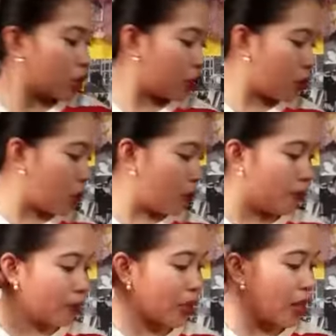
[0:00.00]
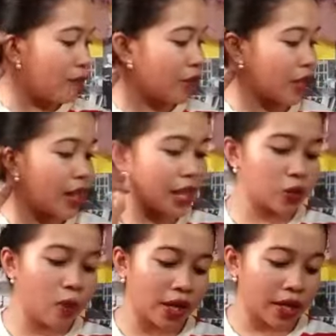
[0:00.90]
So, for the
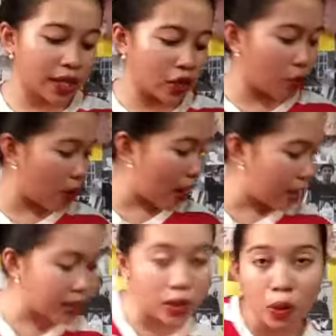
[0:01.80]
next one is dress.